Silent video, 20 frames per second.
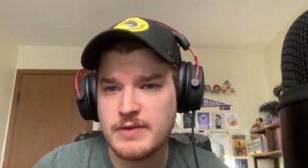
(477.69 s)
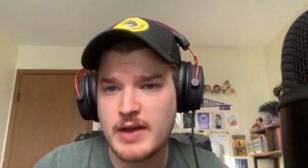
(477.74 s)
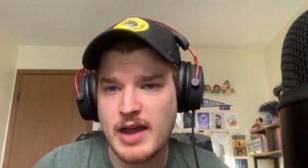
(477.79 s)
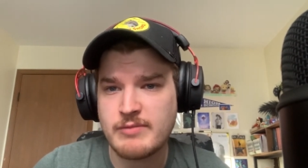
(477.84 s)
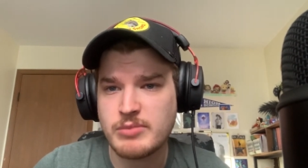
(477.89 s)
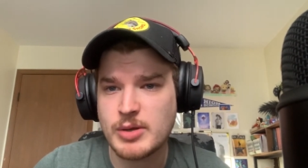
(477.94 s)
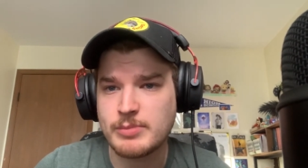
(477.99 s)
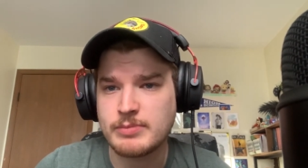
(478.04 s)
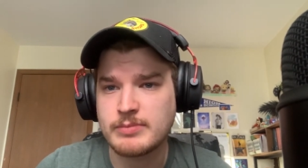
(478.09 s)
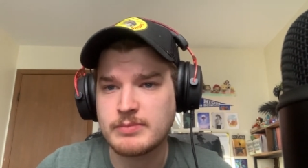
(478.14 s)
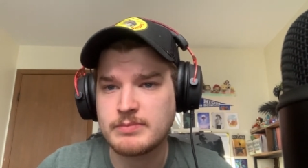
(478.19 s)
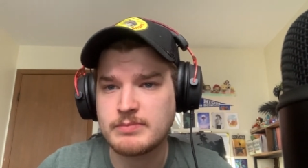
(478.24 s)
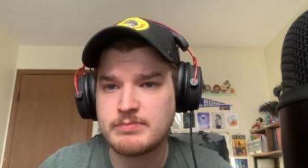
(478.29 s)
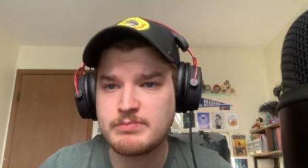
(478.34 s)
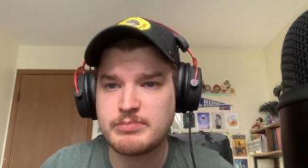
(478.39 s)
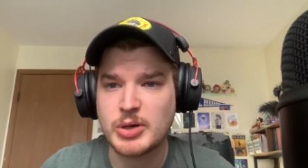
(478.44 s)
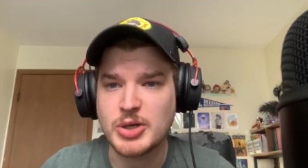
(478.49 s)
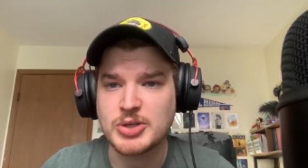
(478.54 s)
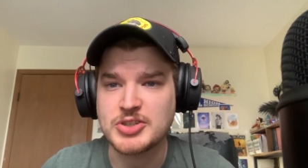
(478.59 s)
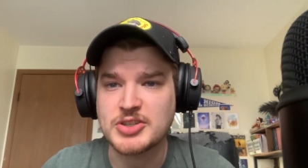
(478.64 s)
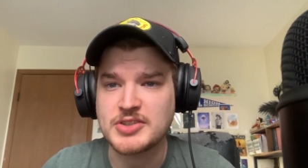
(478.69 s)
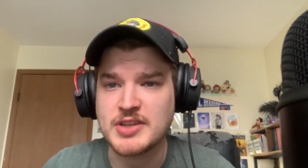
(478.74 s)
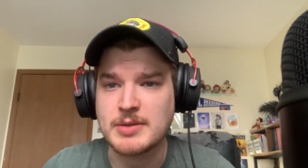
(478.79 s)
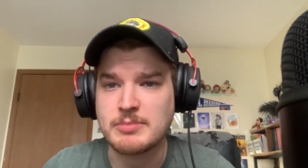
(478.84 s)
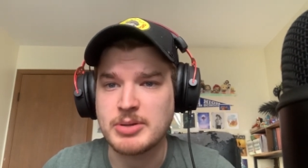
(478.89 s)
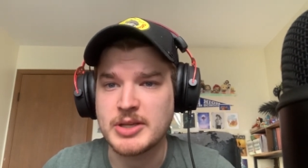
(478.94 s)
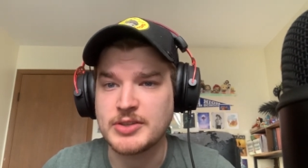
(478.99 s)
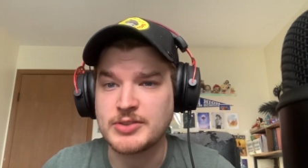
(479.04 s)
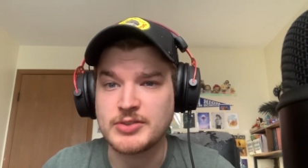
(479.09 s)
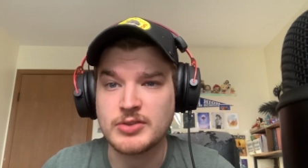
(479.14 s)
I've been purchasing
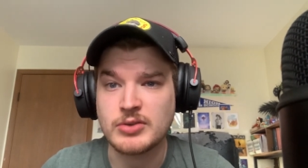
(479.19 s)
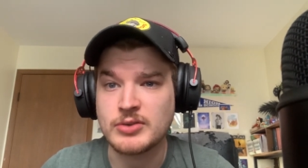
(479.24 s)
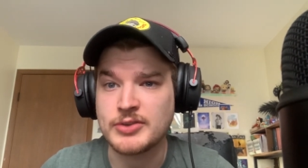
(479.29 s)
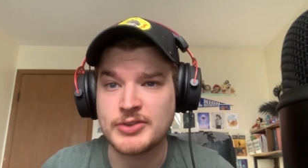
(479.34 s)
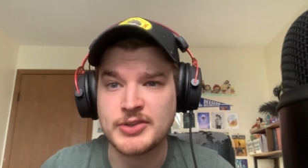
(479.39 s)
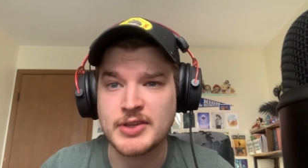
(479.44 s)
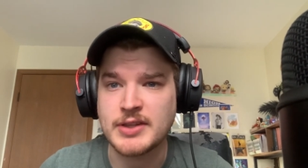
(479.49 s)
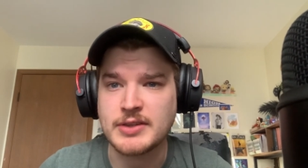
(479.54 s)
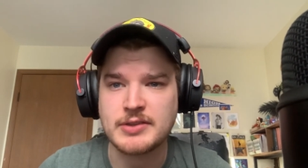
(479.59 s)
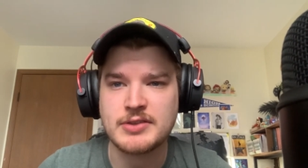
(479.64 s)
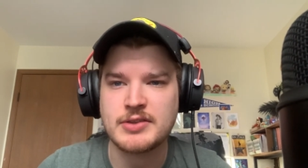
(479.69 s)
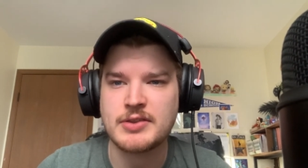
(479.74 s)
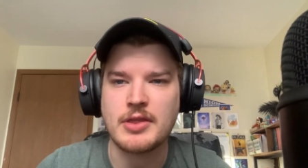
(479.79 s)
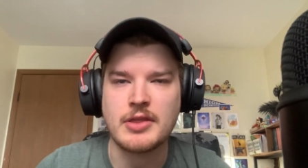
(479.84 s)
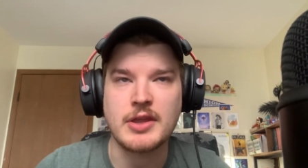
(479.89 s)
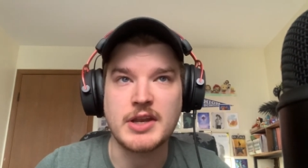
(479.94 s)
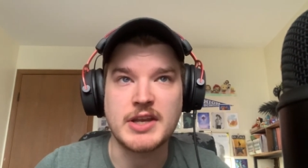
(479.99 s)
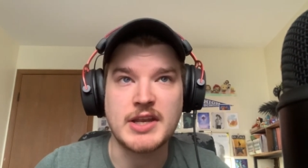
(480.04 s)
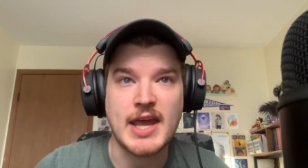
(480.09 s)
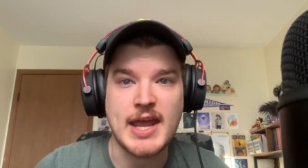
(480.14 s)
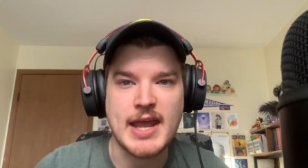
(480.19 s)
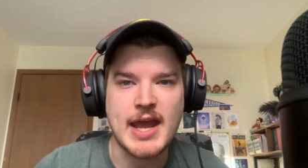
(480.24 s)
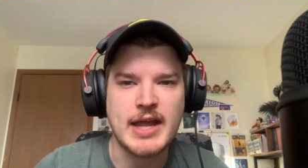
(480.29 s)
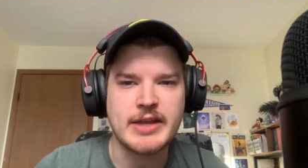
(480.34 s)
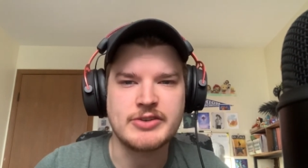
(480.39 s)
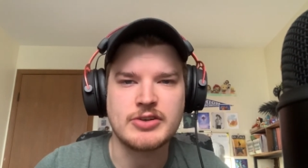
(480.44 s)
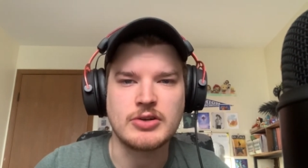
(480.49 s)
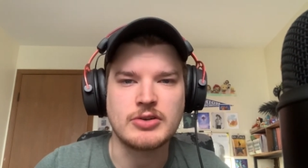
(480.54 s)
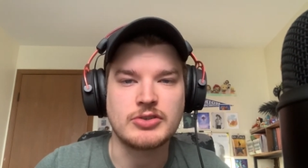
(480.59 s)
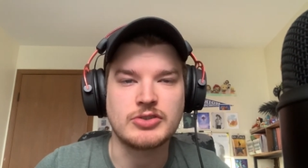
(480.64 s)
pistols since the day I
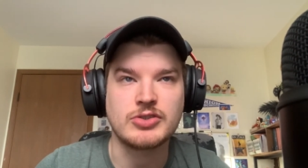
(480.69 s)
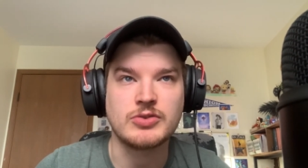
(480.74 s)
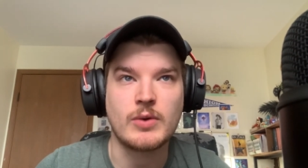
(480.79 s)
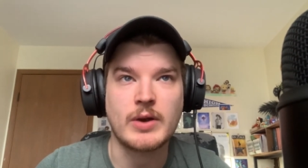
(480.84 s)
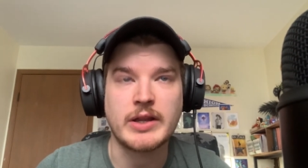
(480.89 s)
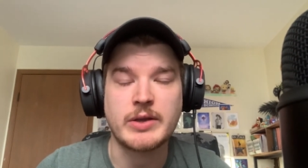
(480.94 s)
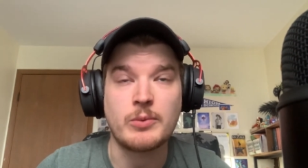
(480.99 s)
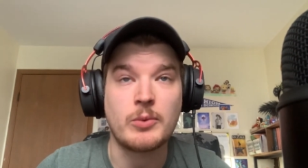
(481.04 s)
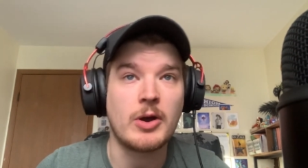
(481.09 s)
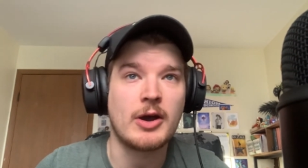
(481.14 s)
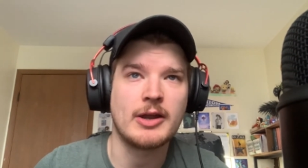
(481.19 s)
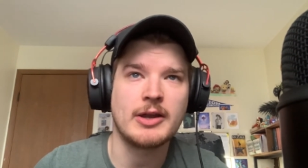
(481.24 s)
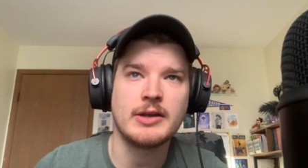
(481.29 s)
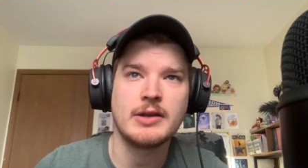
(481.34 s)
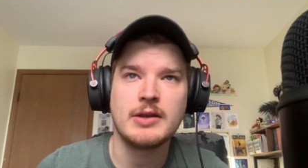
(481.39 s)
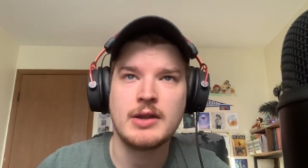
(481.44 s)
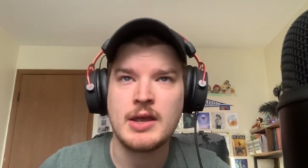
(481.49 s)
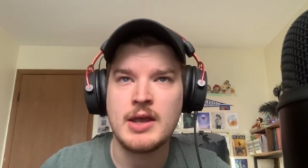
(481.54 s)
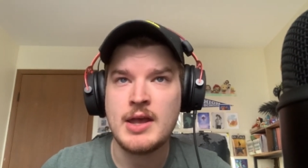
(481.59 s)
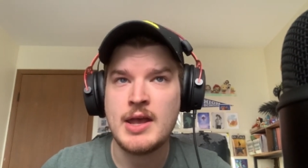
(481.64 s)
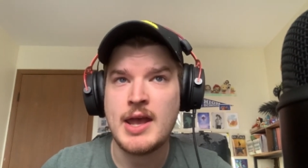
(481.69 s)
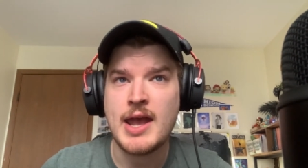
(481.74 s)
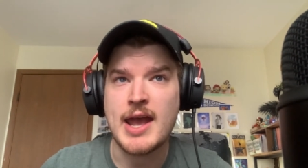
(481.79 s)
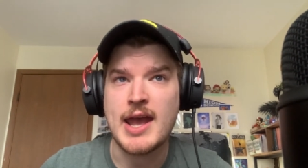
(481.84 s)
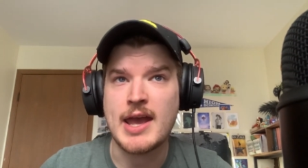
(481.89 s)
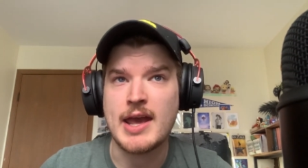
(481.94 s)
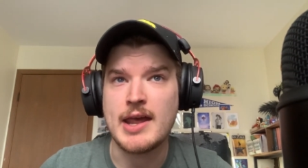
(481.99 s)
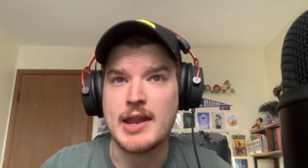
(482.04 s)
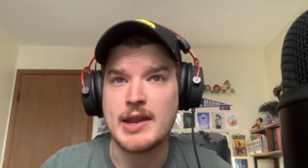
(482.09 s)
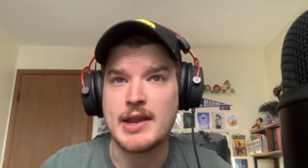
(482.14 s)
turned 21,
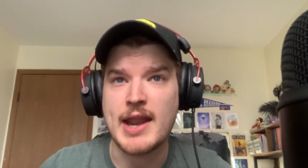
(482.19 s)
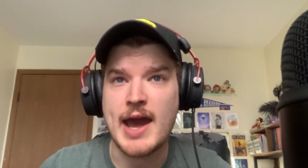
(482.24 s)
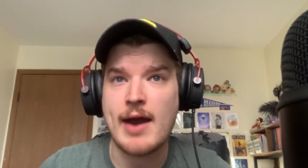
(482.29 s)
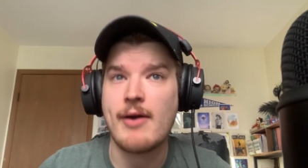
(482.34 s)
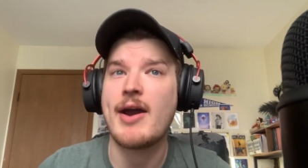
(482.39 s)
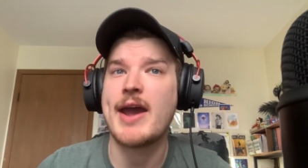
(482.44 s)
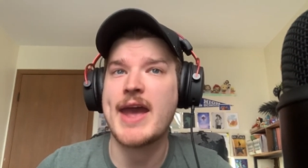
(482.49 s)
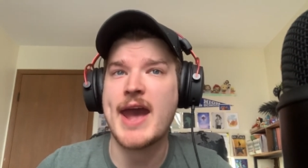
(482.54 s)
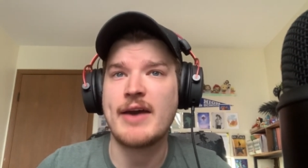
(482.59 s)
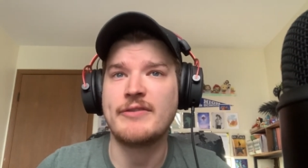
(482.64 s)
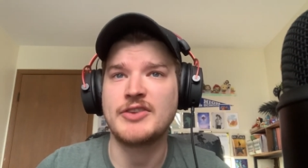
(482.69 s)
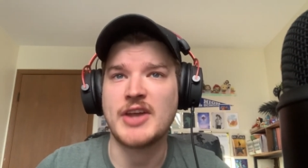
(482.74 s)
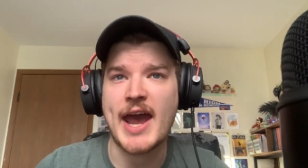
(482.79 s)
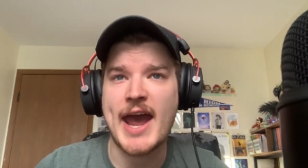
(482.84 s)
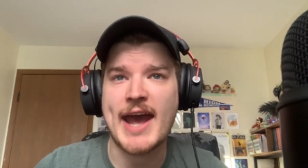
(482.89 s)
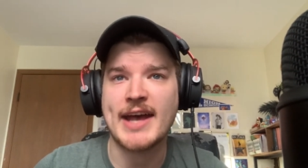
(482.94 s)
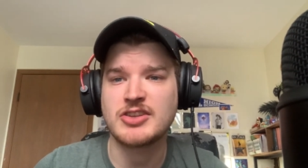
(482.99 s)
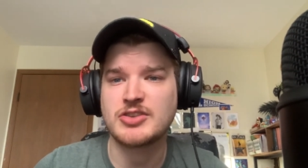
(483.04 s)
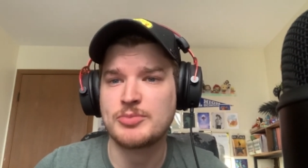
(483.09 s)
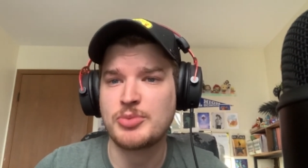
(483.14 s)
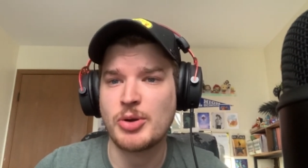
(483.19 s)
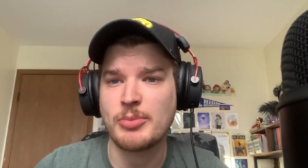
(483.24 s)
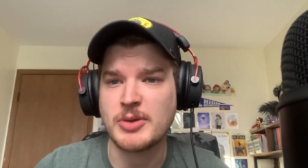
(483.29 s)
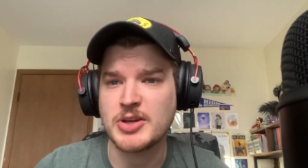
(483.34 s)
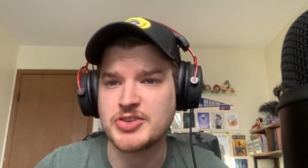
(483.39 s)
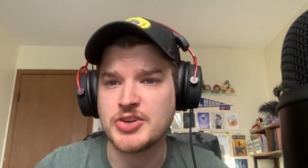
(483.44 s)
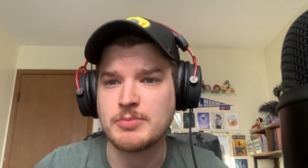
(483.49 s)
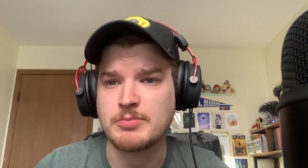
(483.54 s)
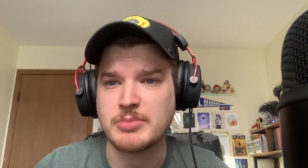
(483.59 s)
and now I have to ask permission